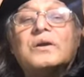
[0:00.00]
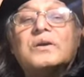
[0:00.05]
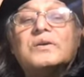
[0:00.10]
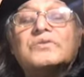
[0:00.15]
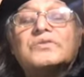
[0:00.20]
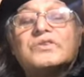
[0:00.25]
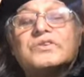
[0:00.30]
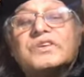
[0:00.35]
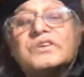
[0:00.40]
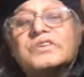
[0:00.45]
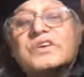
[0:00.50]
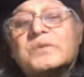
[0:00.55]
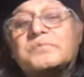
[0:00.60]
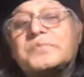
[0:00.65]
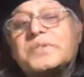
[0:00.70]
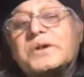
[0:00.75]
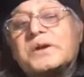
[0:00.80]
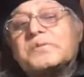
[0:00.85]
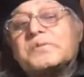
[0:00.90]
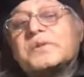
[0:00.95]
So these are
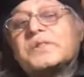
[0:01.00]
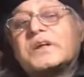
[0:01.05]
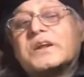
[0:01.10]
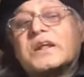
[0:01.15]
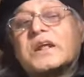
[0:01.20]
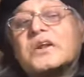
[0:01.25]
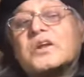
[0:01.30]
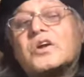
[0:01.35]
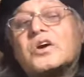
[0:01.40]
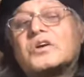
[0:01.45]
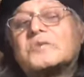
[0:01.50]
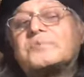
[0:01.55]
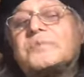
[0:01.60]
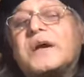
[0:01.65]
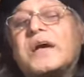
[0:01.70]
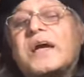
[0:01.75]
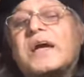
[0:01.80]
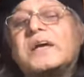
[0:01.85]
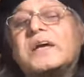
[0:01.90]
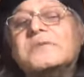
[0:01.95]
people that are not
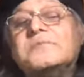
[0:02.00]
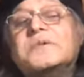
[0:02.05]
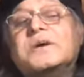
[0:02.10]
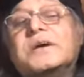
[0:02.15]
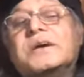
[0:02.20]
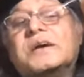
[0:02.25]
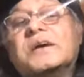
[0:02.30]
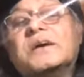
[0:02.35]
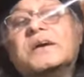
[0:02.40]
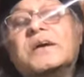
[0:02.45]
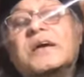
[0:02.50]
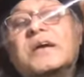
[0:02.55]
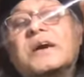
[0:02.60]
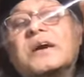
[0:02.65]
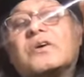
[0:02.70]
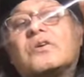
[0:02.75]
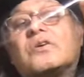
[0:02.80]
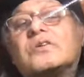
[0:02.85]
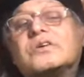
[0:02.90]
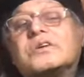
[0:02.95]
behaving
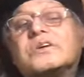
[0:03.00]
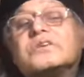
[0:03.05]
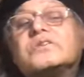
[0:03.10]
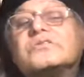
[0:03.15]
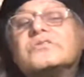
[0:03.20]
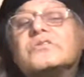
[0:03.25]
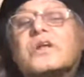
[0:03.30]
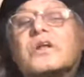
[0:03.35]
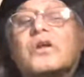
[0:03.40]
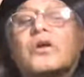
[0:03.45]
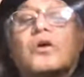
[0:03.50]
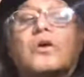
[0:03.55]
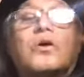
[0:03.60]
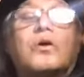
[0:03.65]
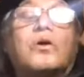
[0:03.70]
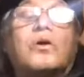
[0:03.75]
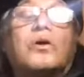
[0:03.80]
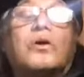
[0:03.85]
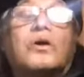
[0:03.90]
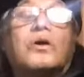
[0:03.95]
according to the
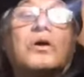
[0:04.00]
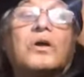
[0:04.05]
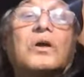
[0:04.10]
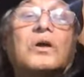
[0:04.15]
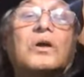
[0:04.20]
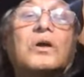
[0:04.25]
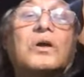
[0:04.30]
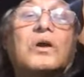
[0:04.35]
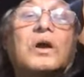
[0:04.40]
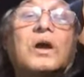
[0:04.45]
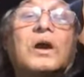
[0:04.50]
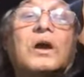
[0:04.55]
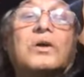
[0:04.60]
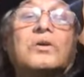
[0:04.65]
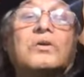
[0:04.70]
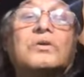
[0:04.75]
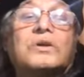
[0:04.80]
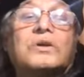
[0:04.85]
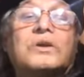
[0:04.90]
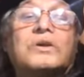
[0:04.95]
law,
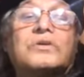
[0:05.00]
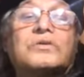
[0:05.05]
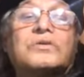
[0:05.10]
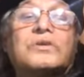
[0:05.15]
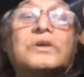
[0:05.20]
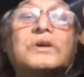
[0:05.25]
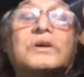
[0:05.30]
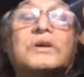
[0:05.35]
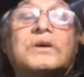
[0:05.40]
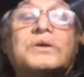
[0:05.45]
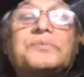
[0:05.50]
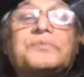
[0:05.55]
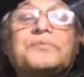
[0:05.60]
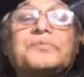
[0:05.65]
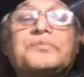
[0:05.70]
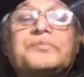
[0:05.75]
according to the